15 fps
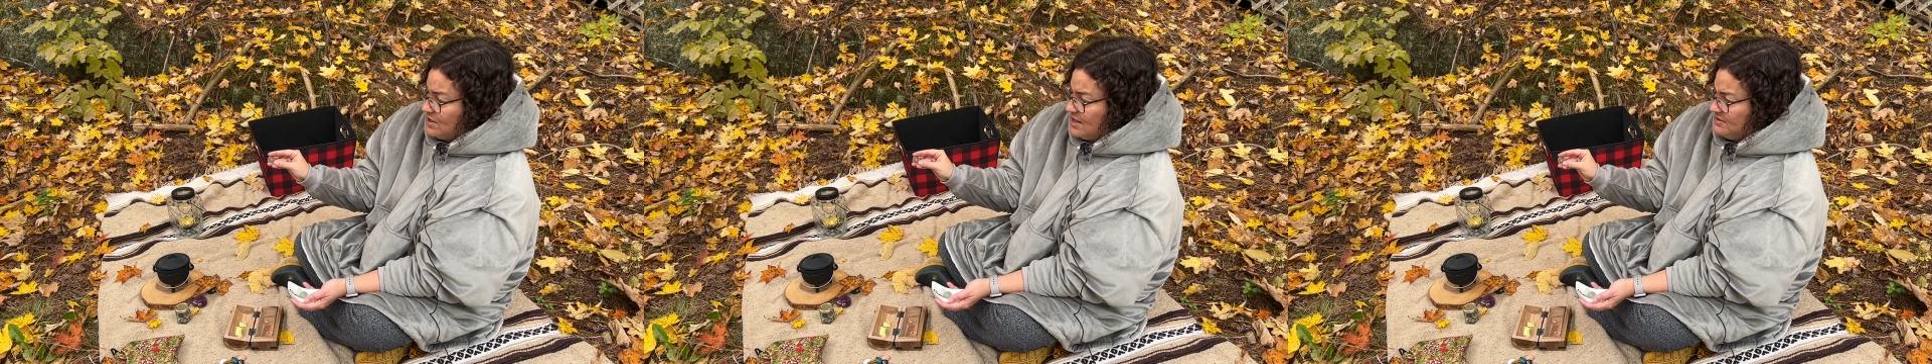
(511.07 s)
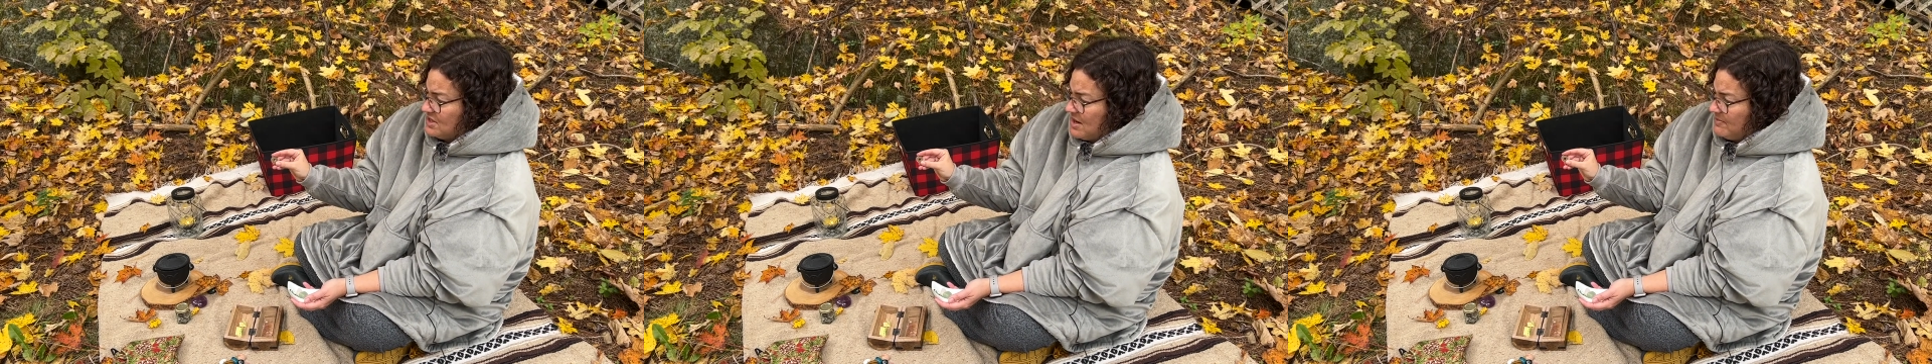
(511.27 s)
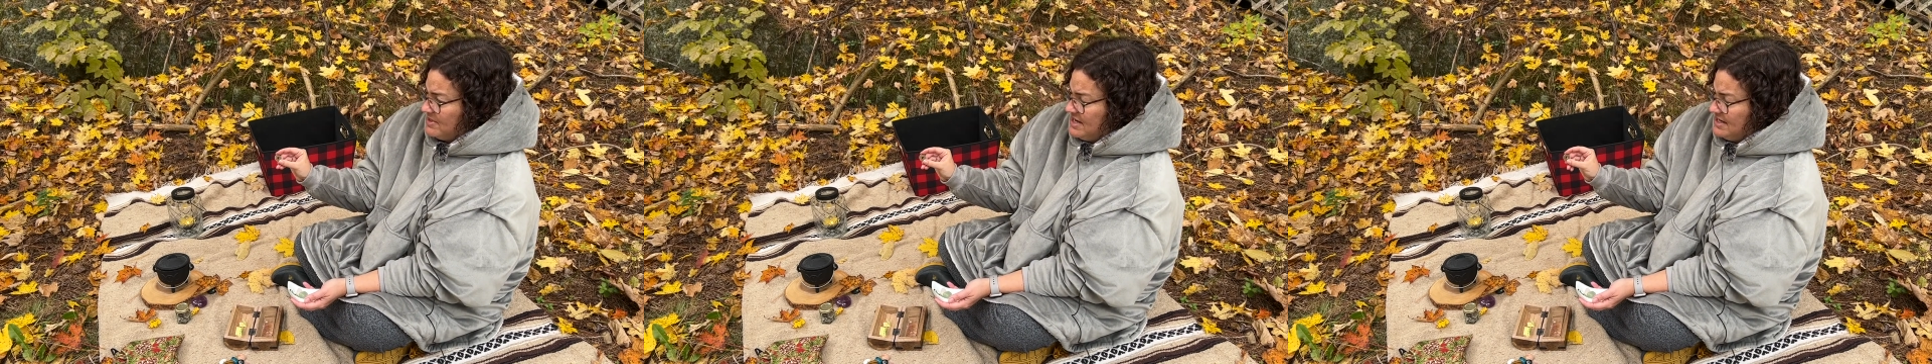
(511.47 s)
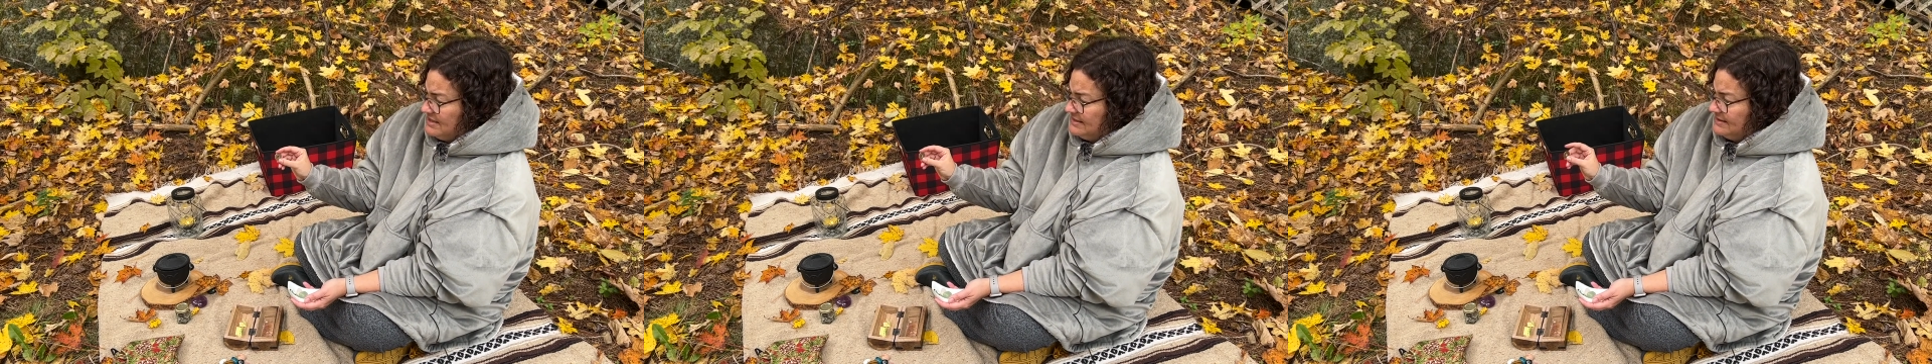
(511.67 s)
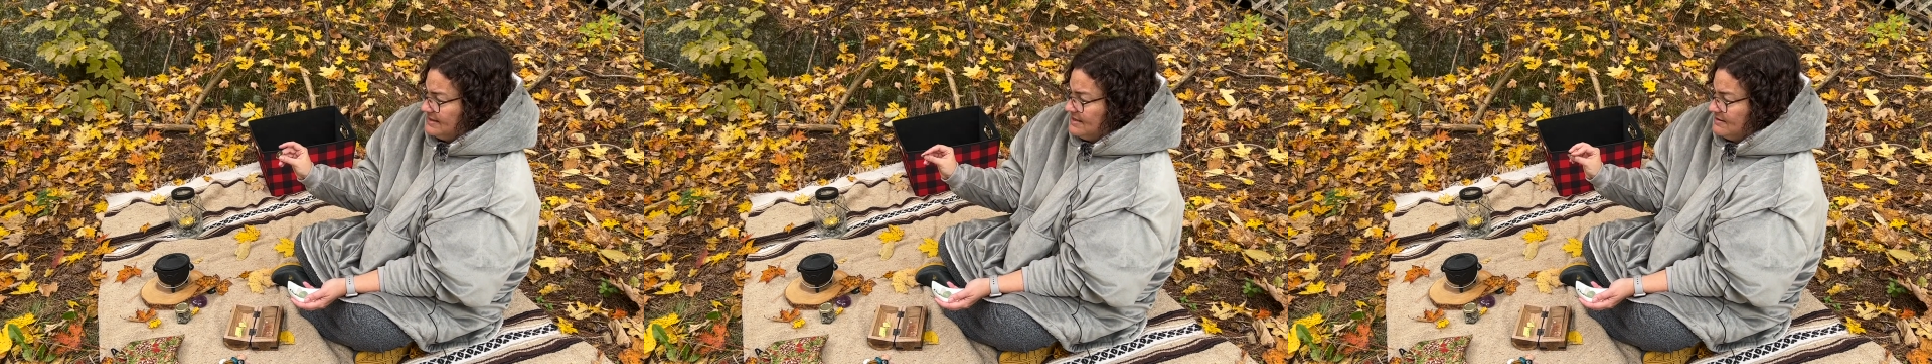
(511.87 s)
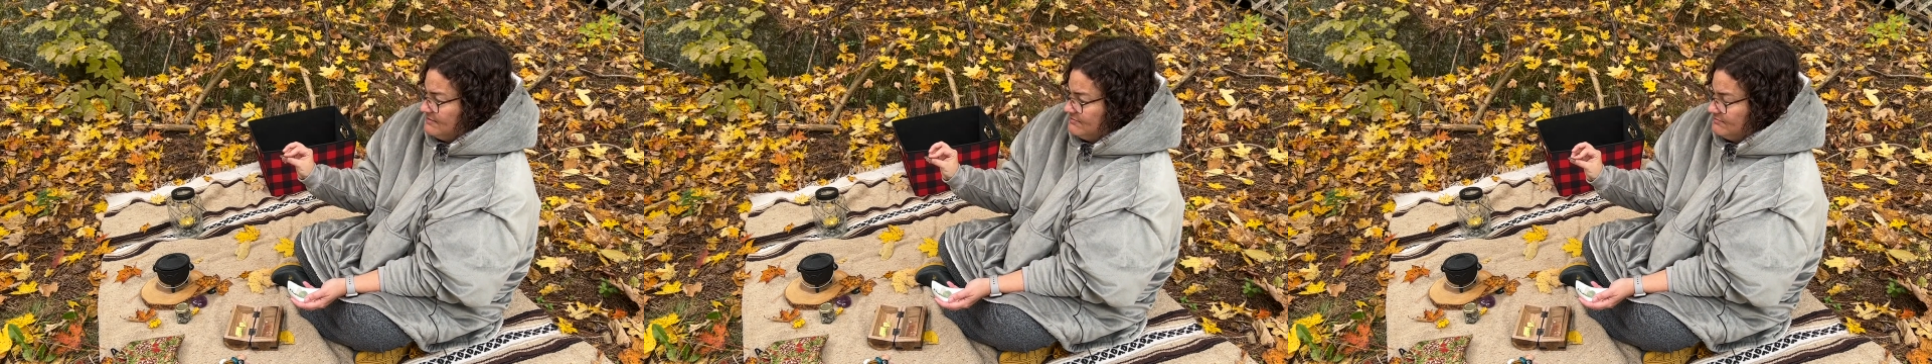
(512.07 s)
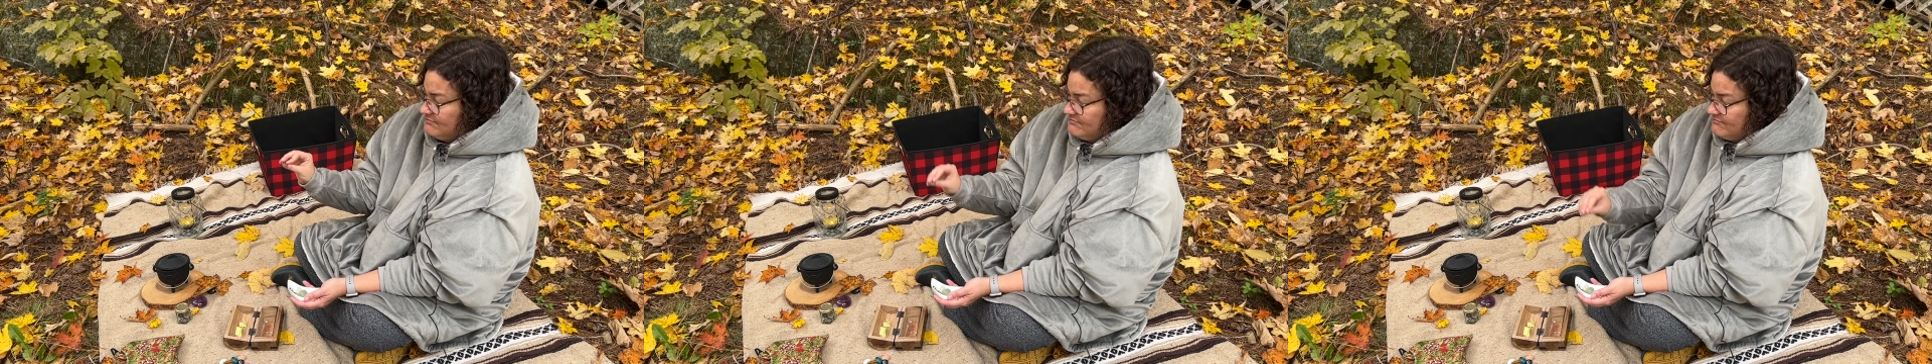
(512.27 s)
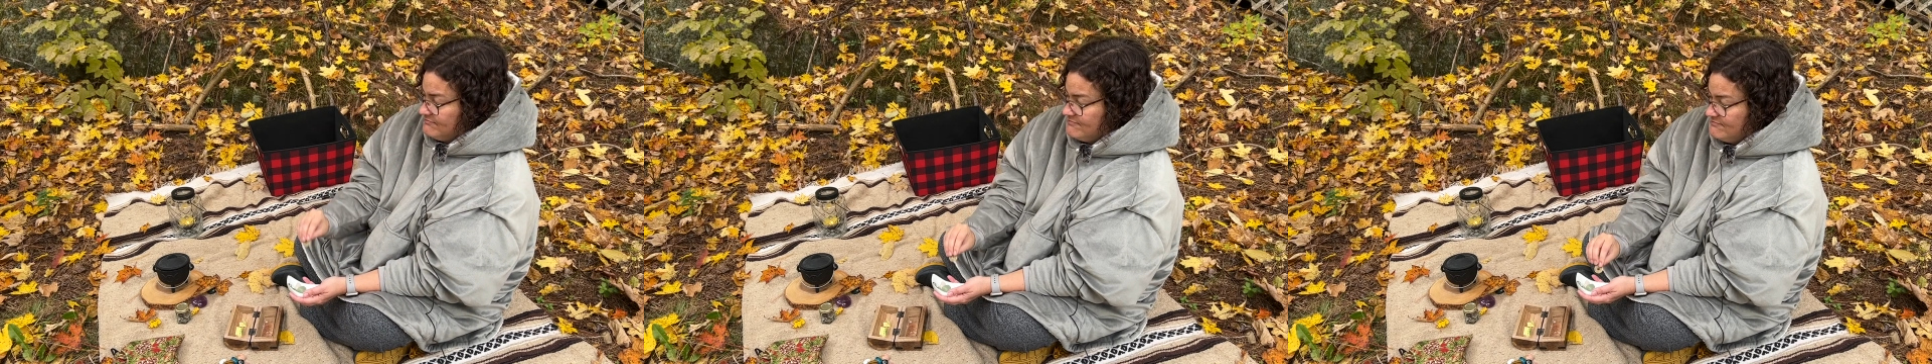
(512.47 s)
a Japanese
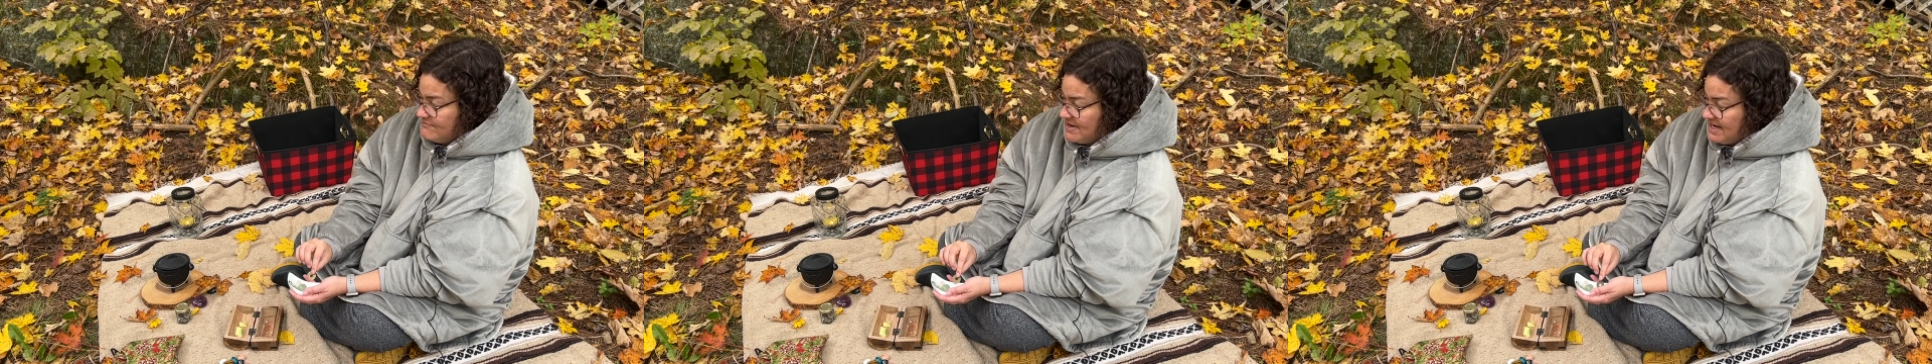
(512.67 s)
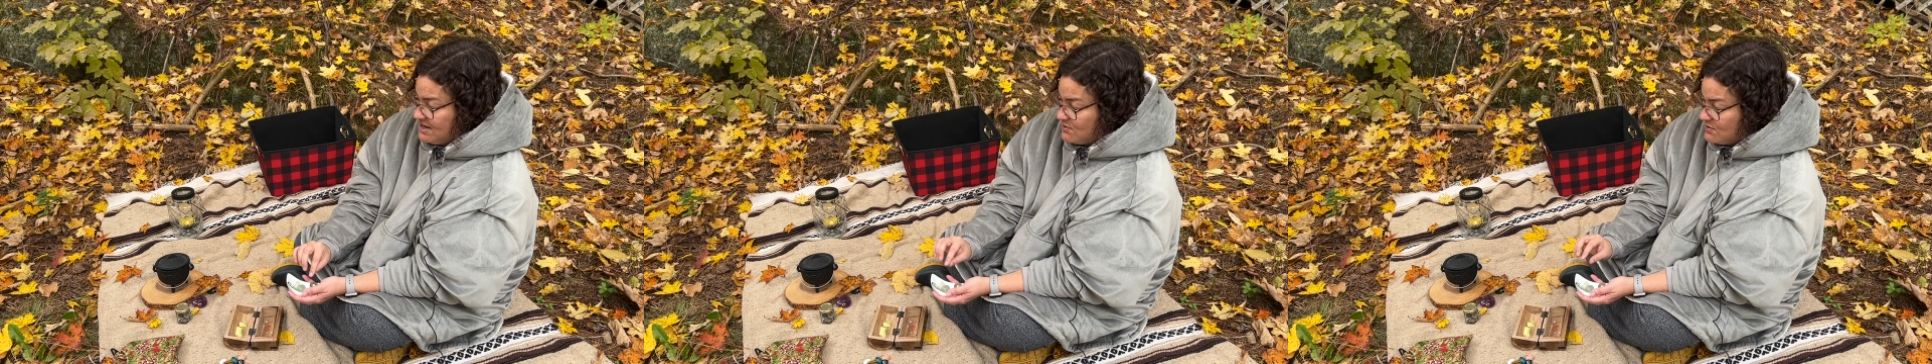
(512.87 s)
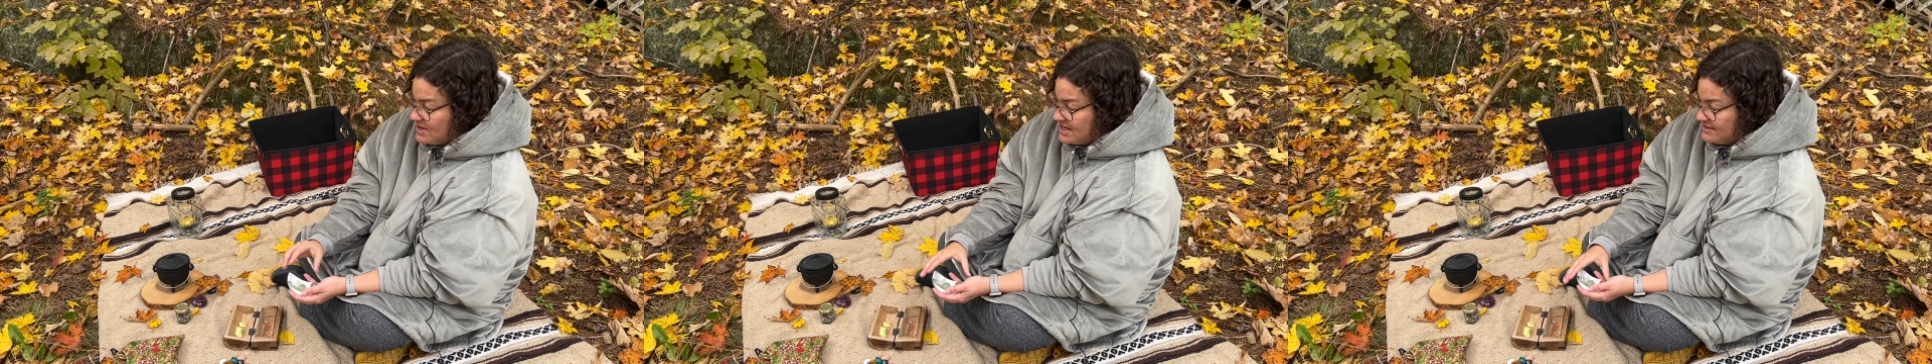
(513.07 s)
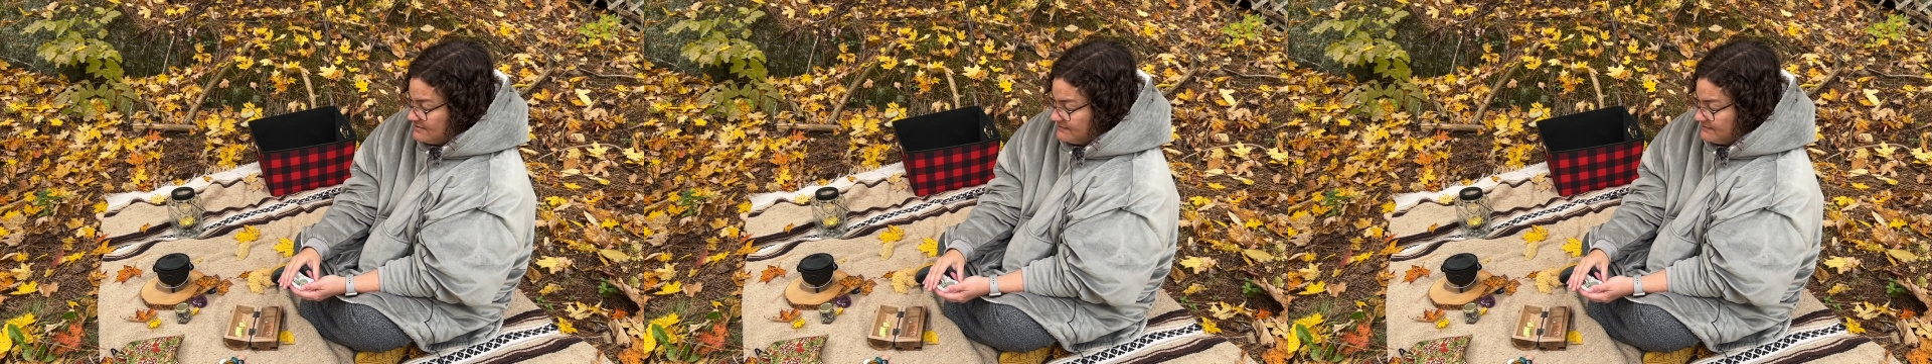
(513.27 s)
money coin.